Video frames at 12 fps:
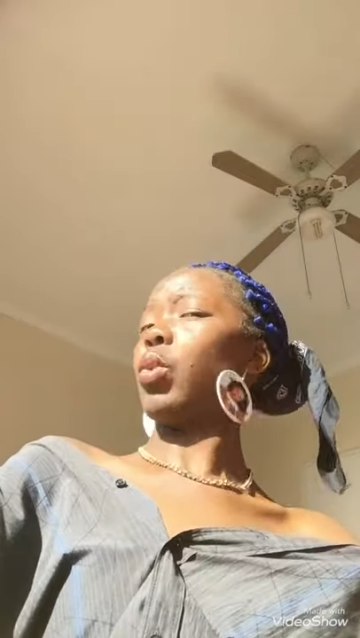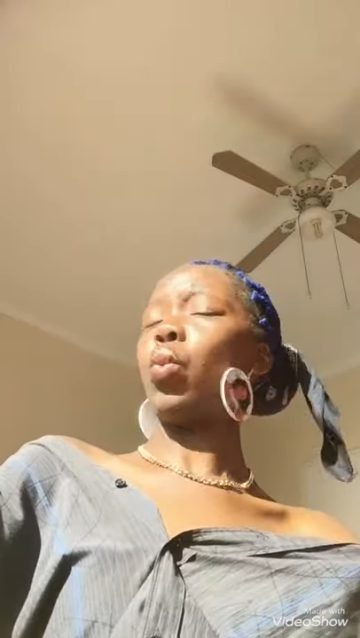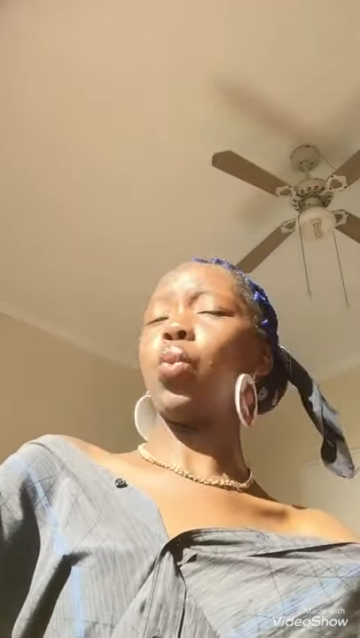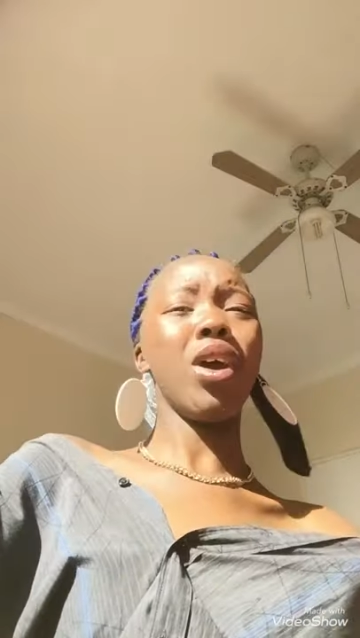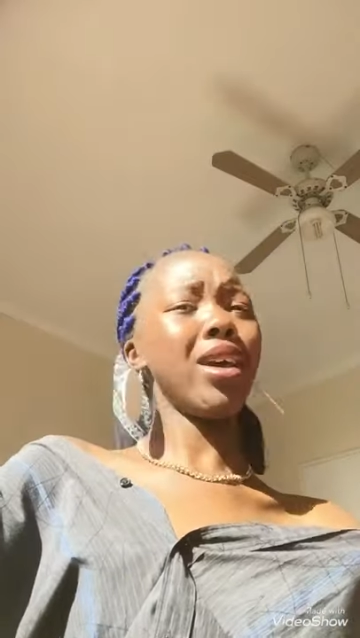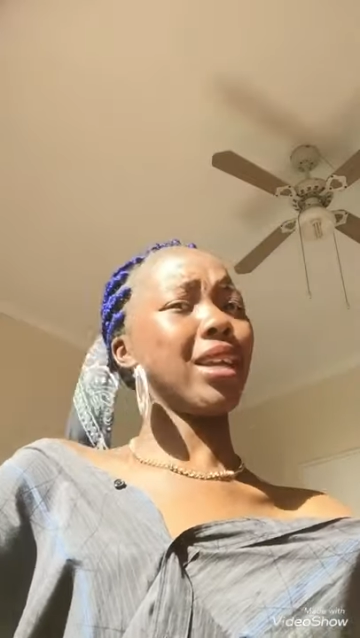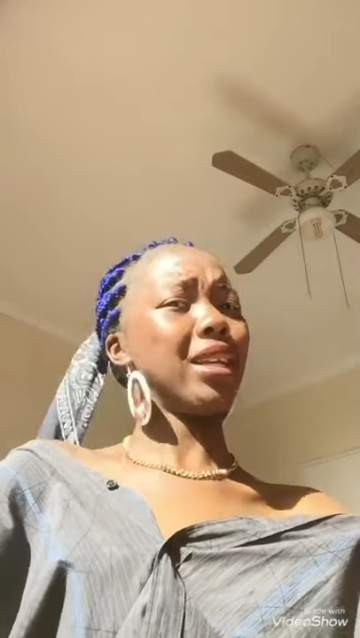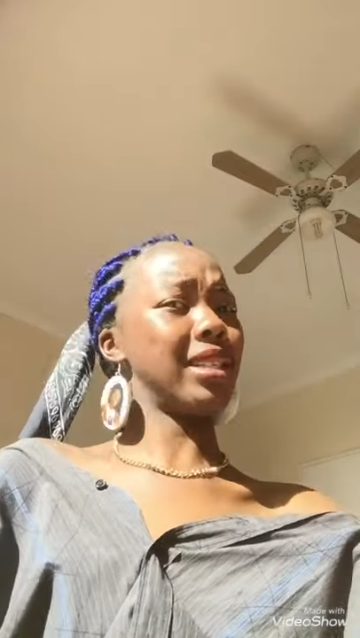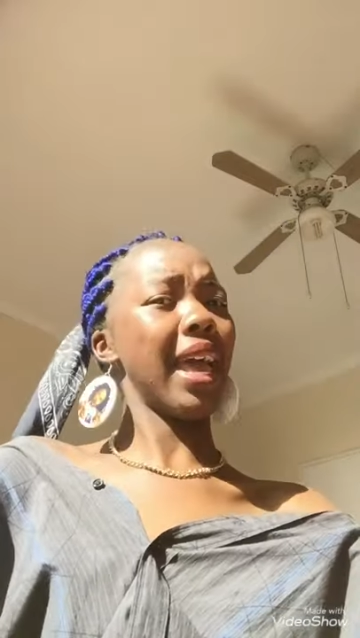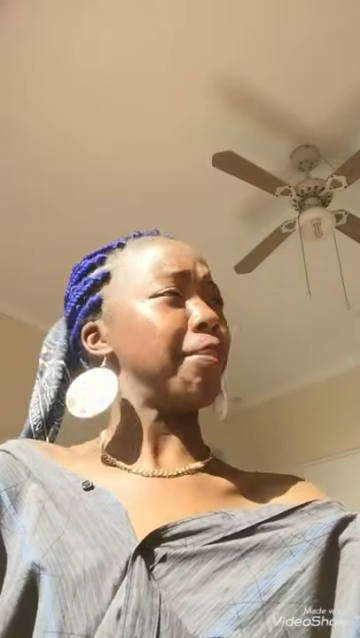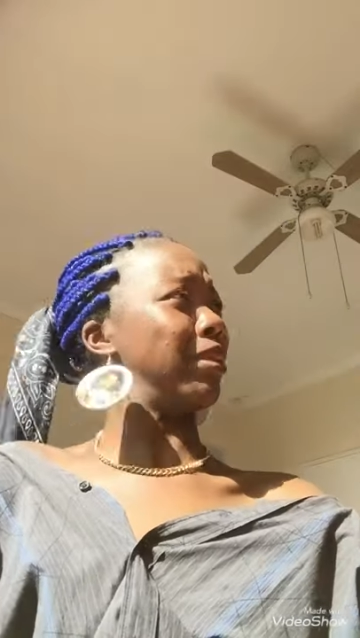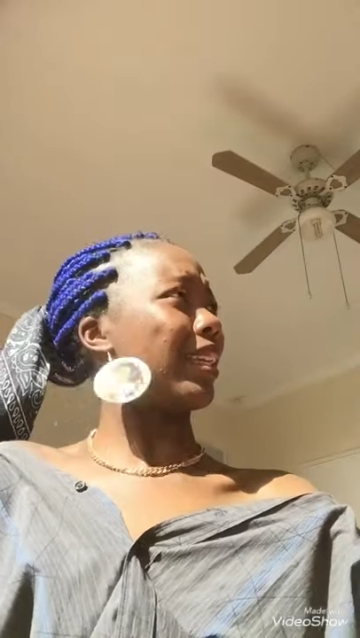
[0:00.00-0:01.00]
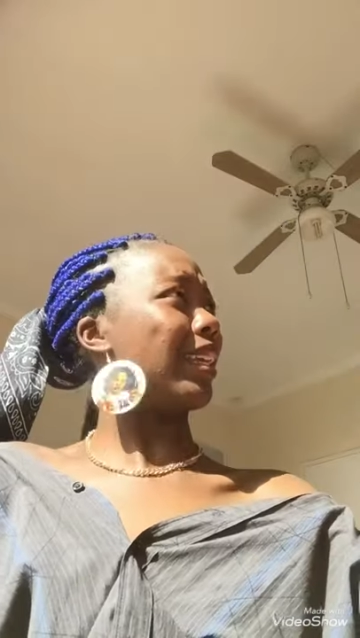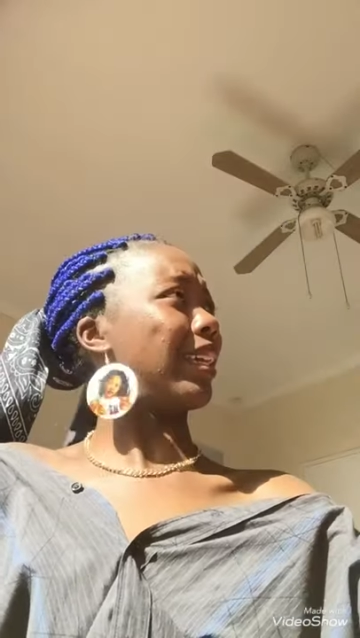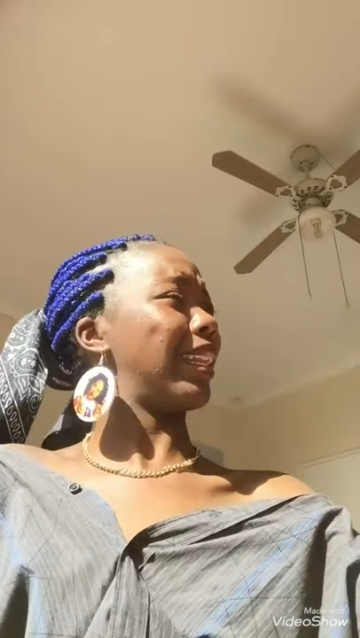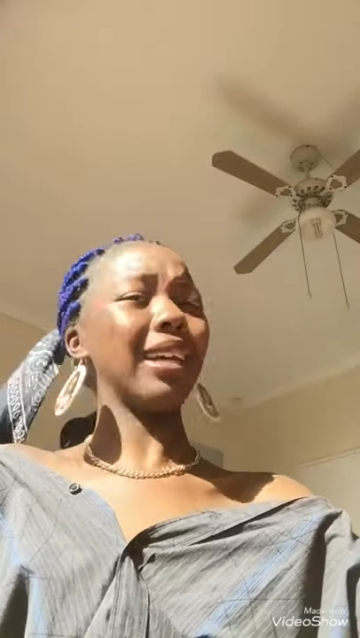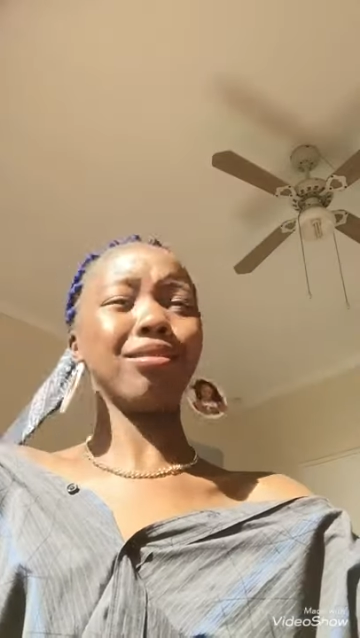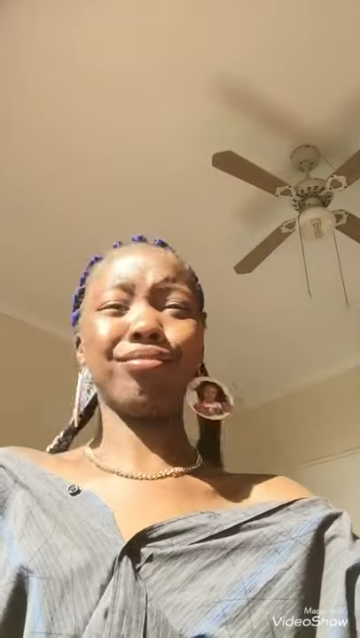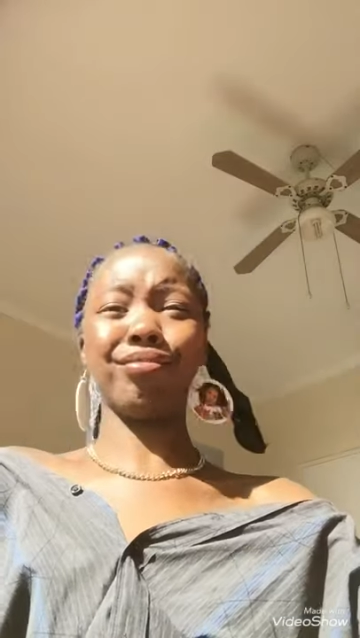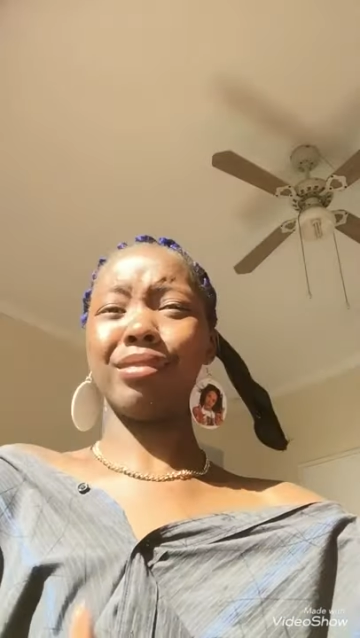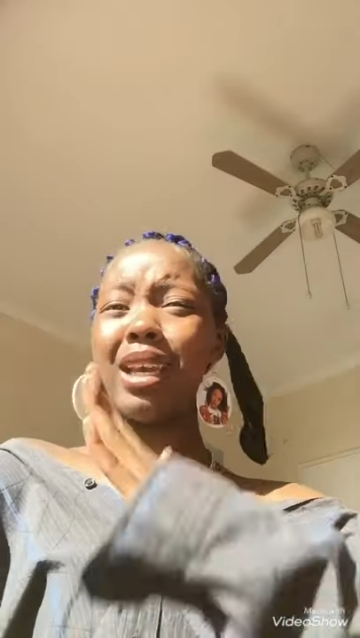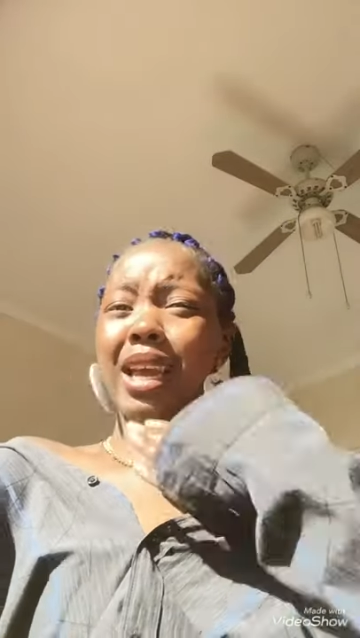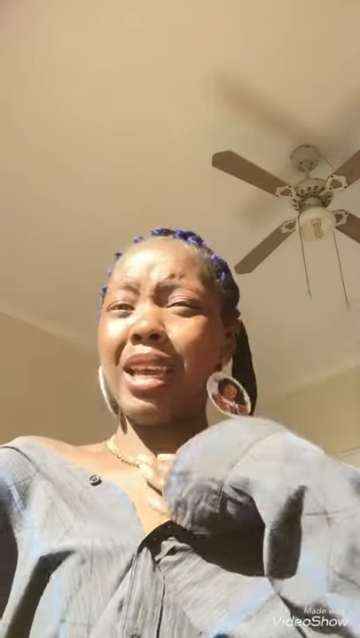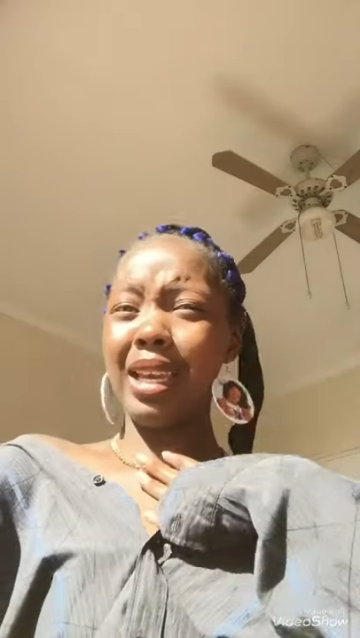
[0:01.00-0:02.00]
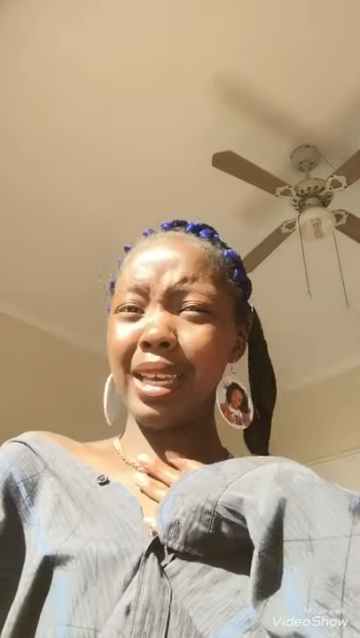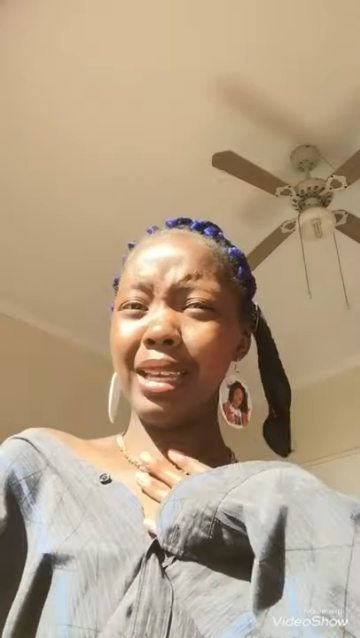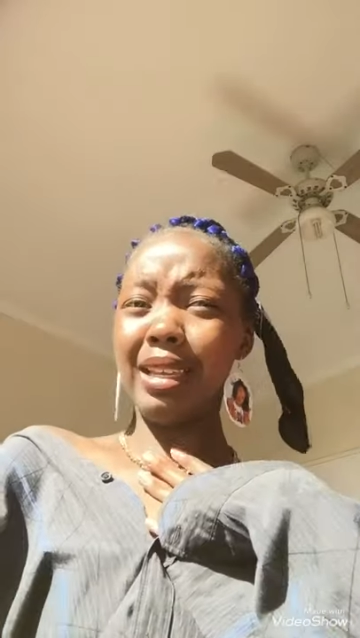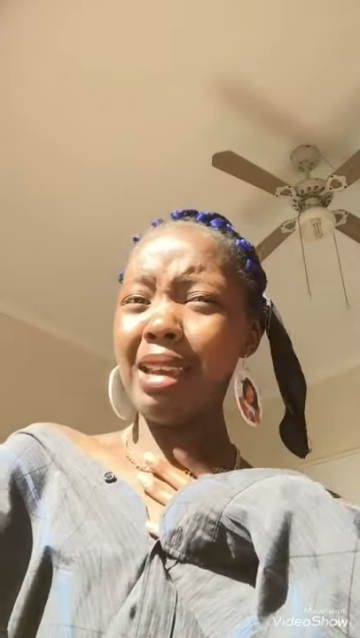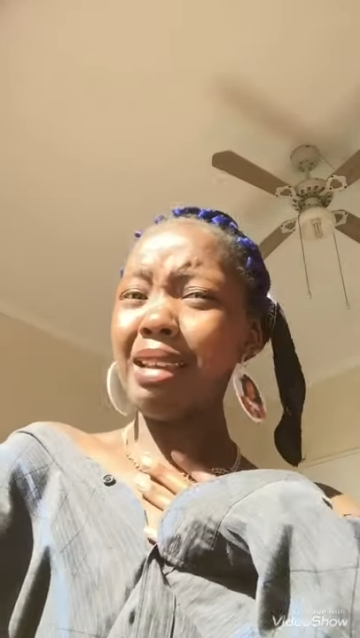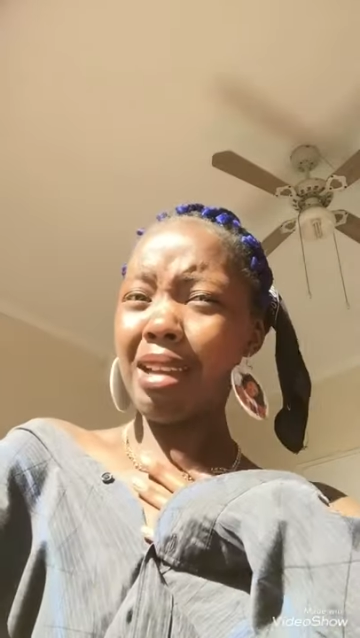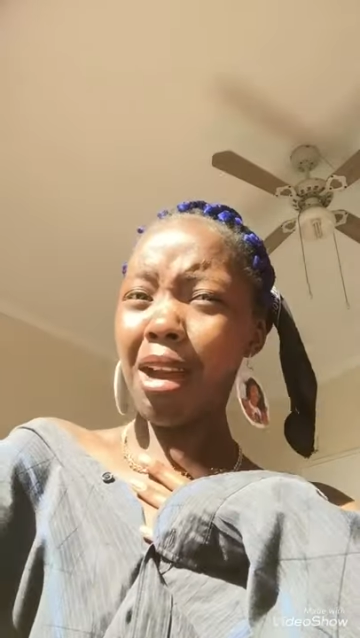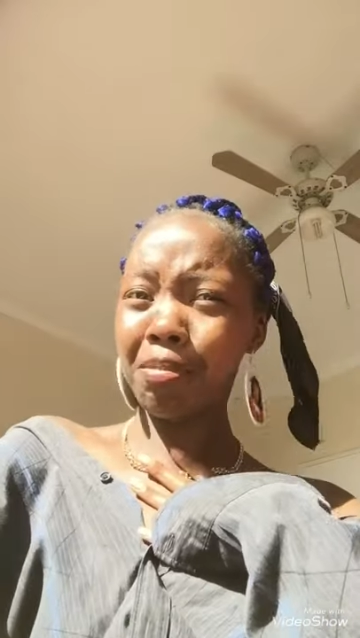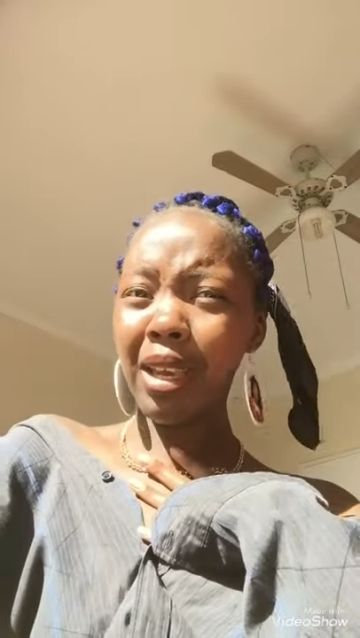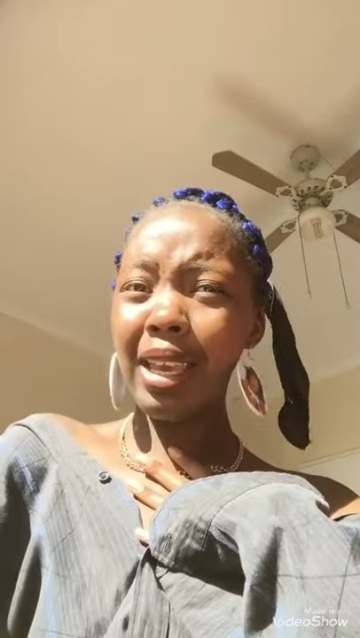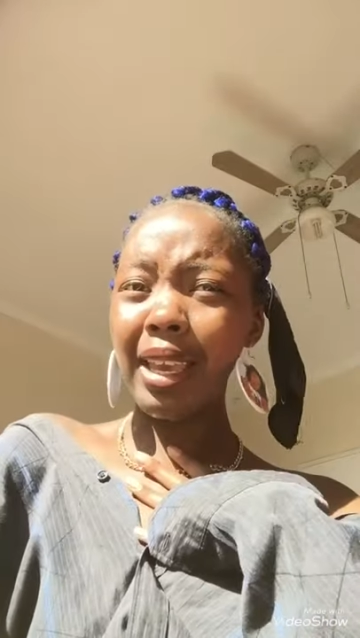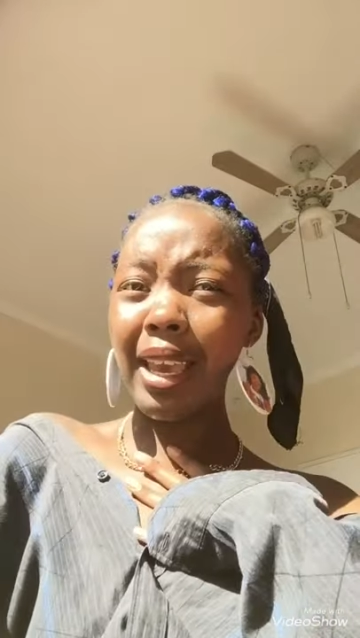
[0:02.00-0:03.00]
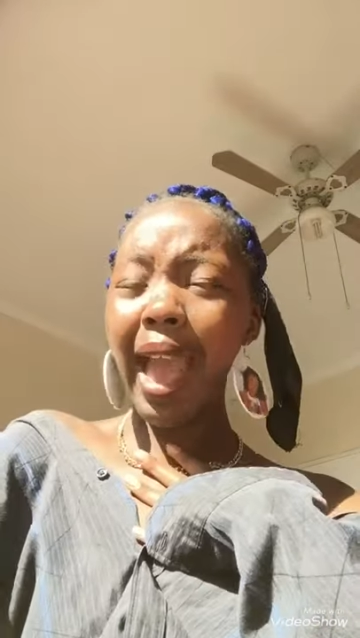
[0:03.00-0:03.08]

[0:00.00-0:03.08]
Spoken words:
what is happening? Like, he dumped me?